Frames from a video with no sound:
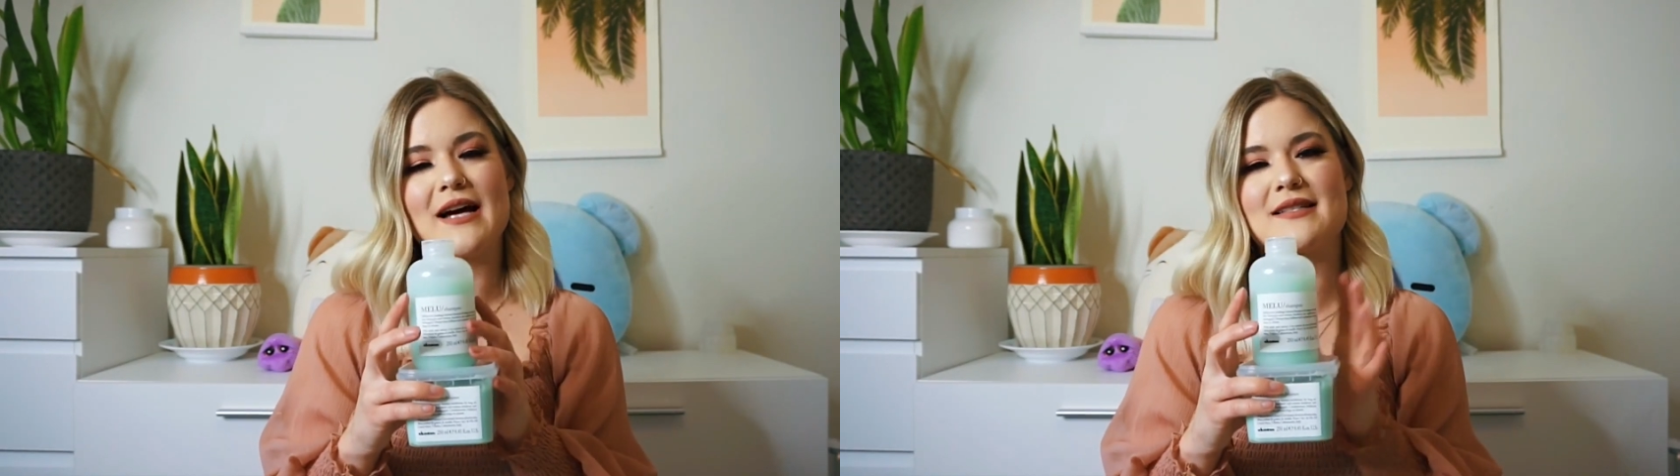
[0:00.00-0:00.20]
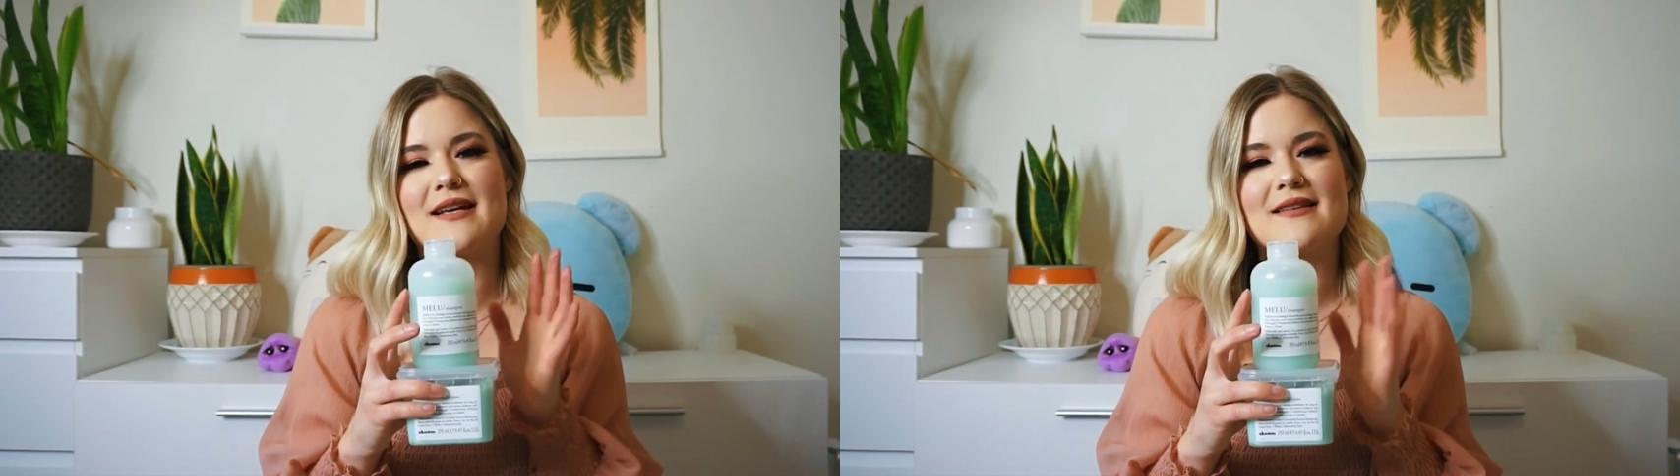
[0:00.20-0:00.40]

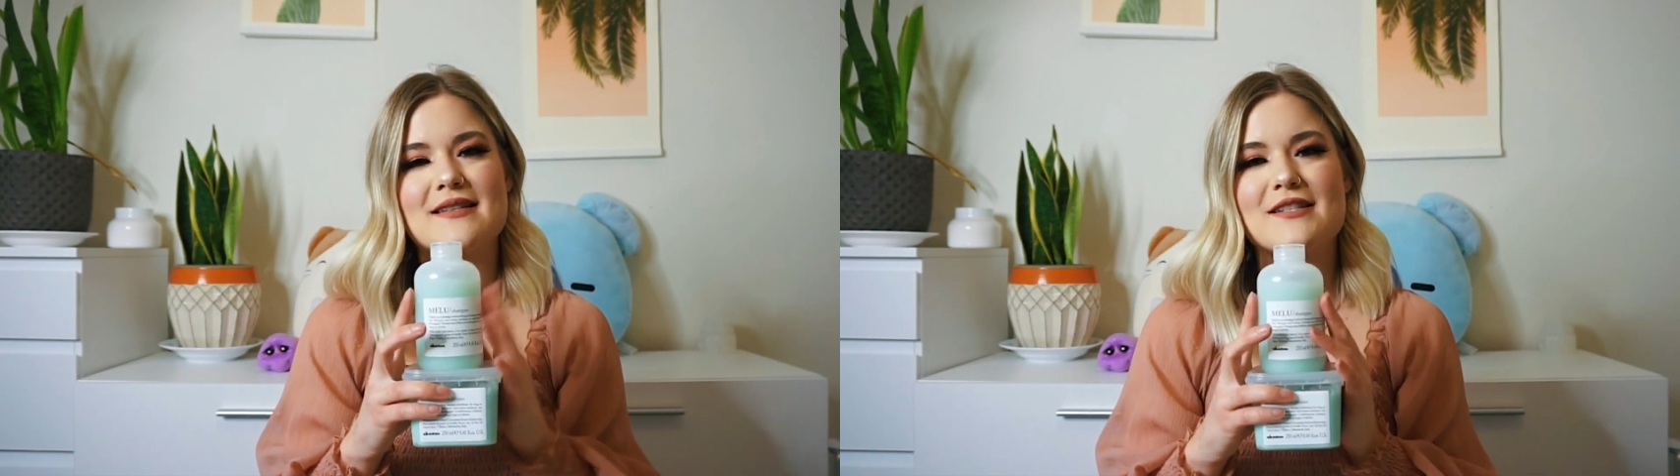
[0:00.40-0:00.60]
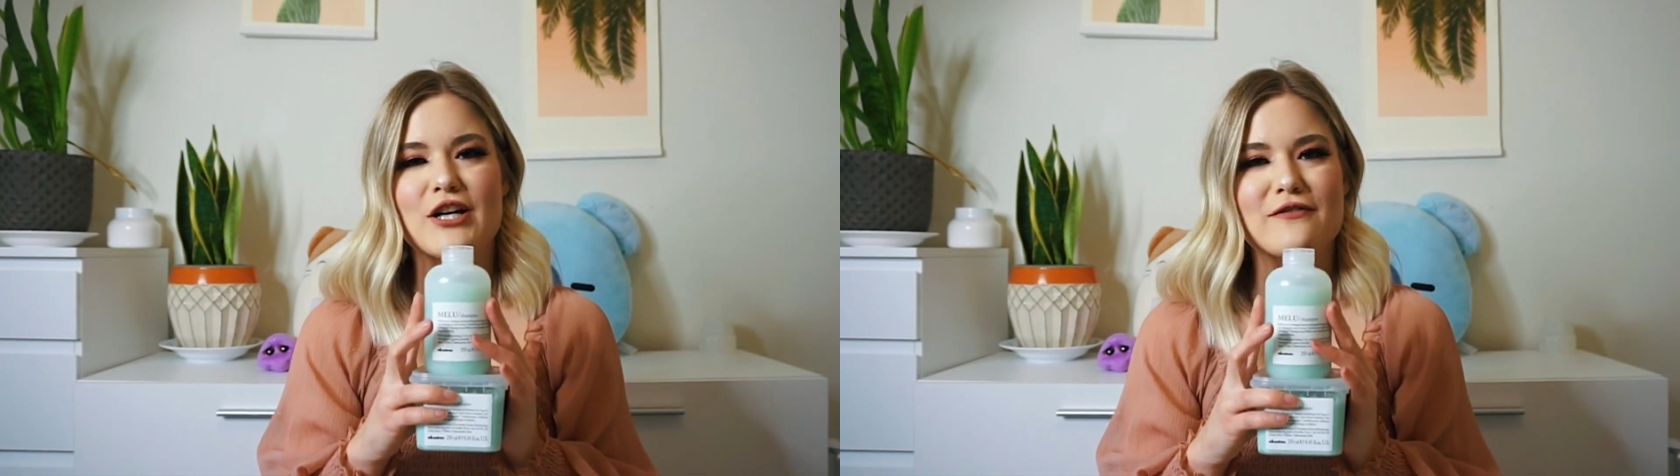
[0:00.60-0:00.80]
I'd say this
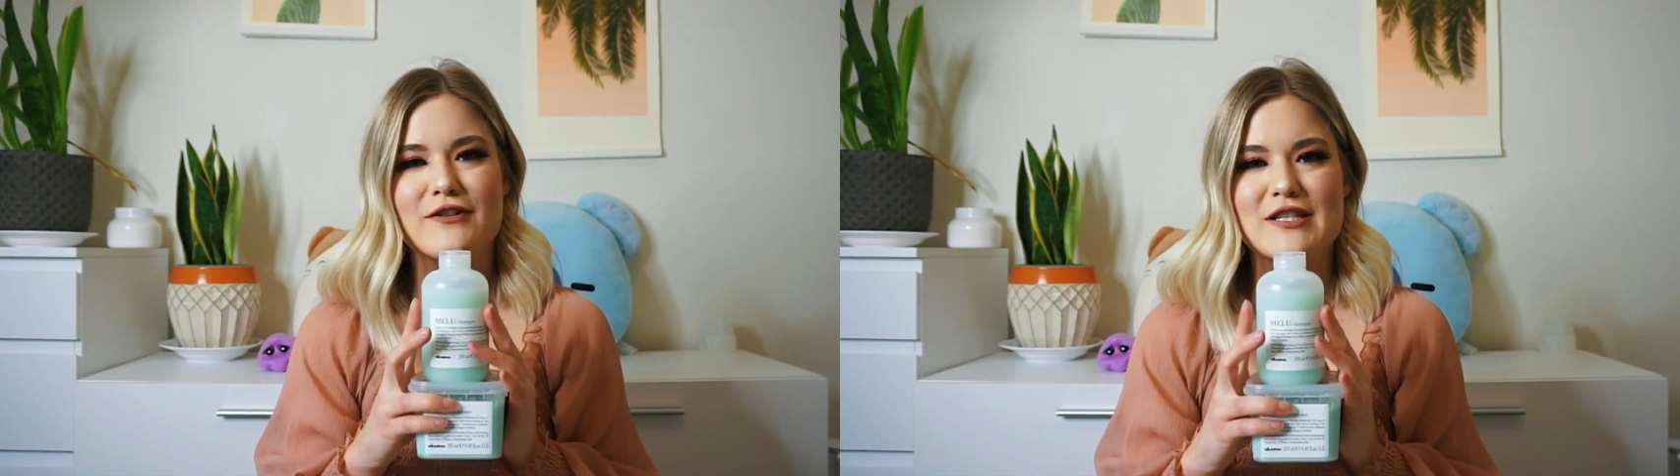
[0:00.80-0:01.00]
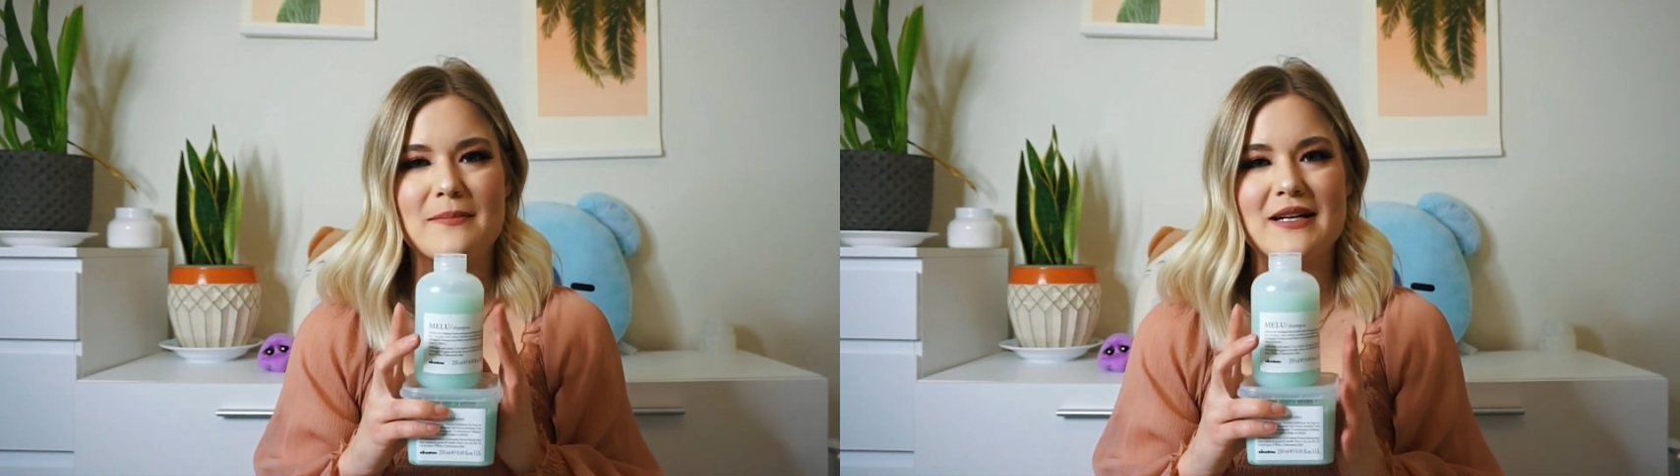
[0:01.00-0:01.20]
is good
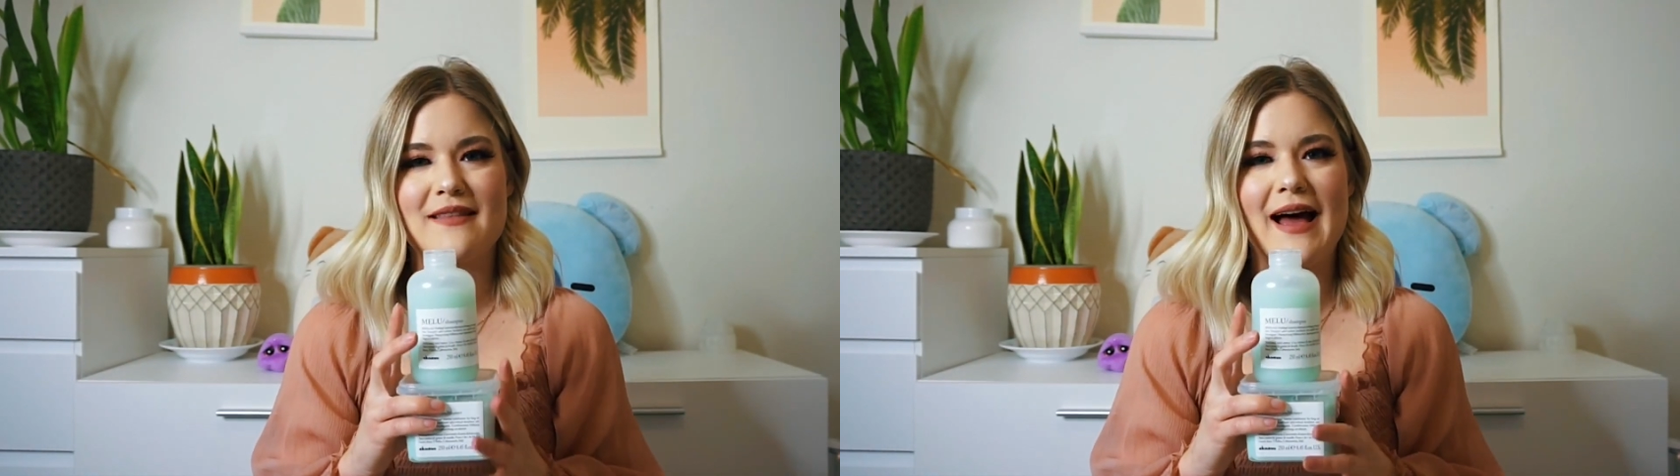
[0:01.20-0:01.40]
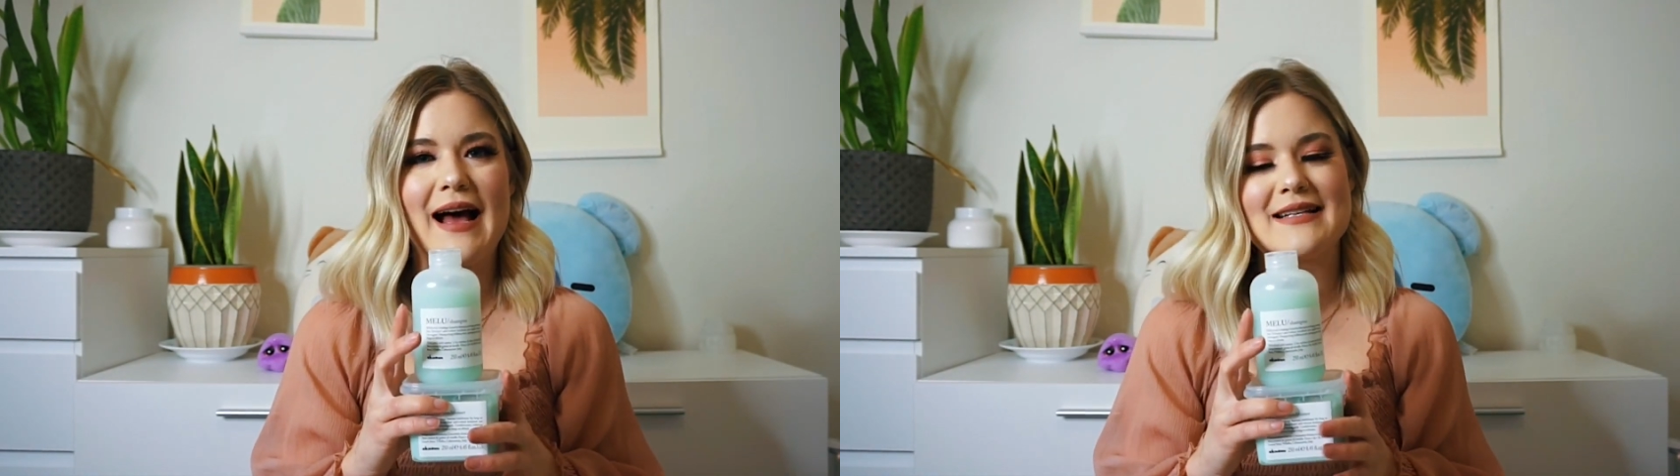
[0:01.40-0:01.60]
for somebody
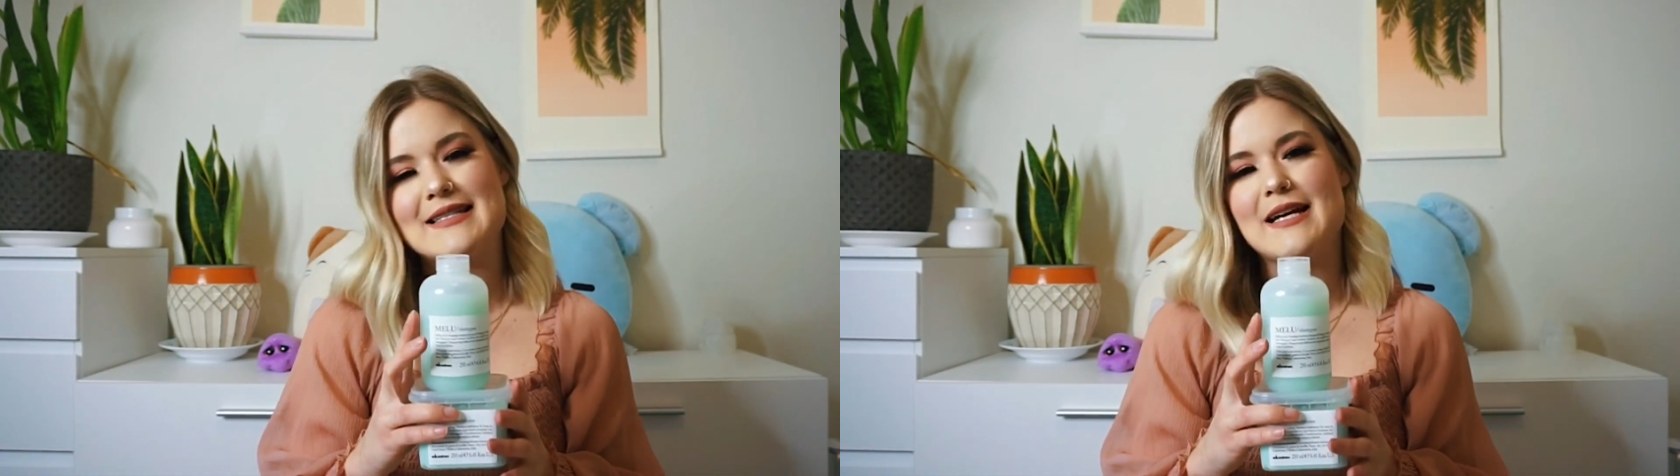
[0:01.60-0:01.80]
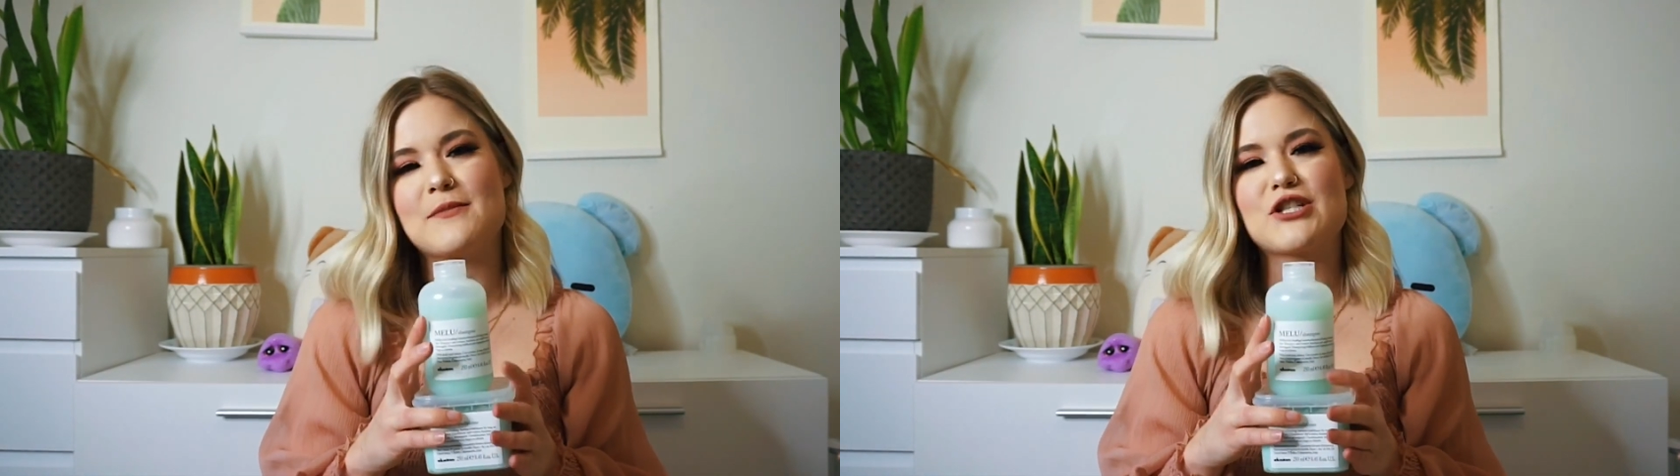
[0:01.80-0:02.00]
that
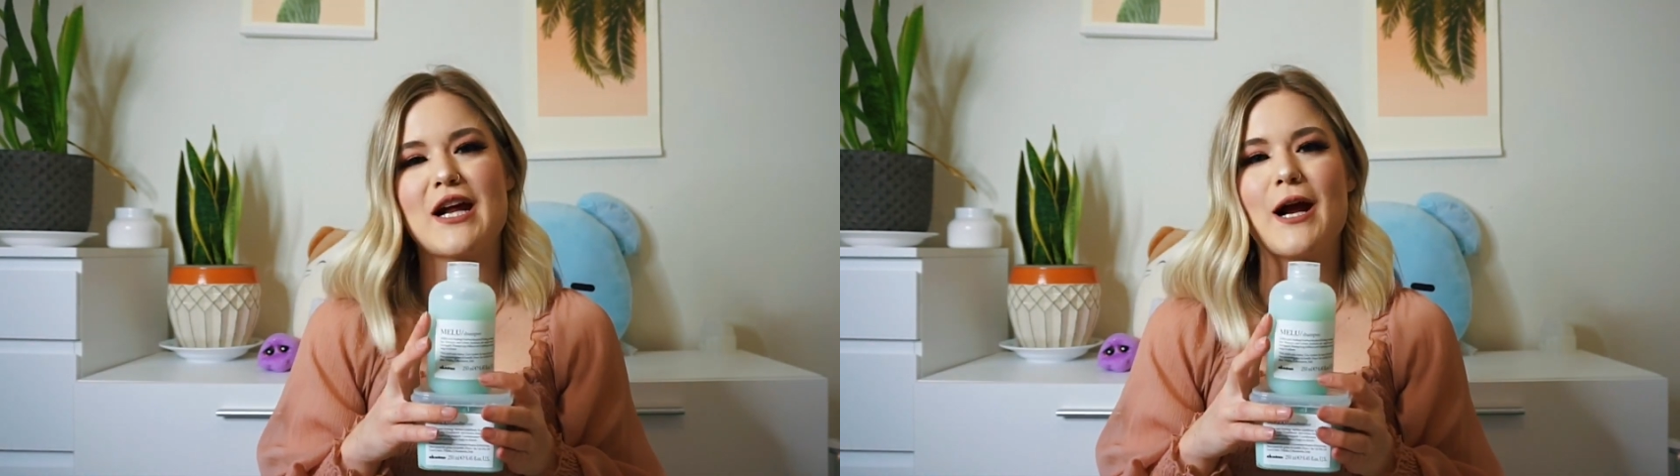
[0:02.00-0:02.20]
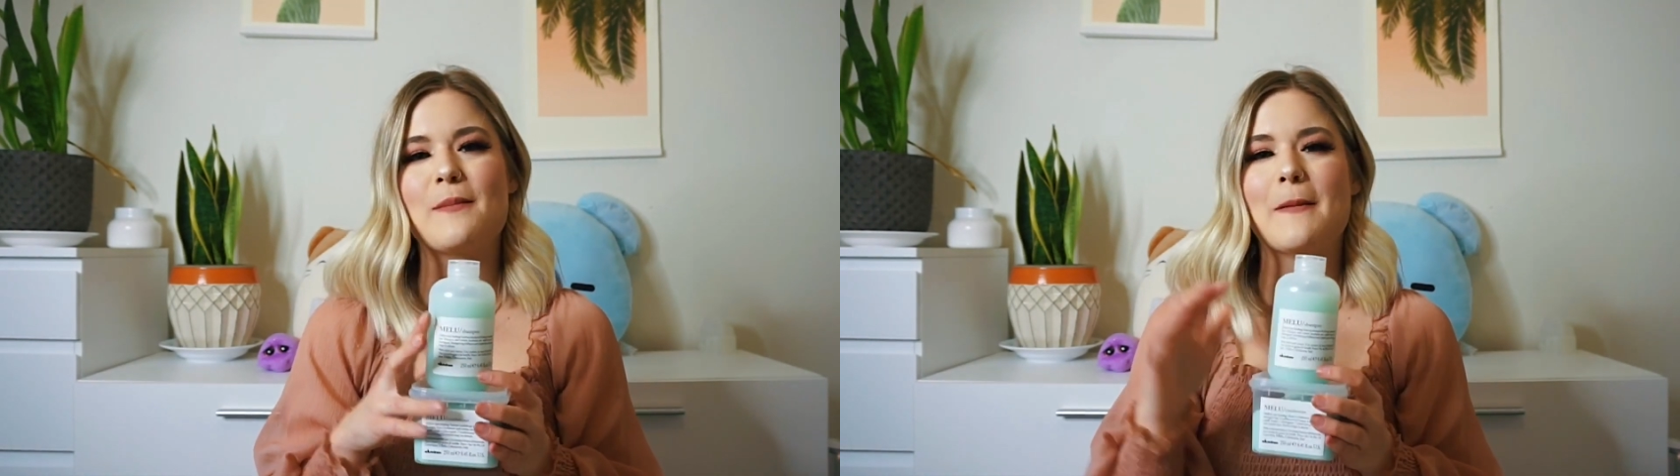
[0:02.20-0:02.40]
has damaged hair,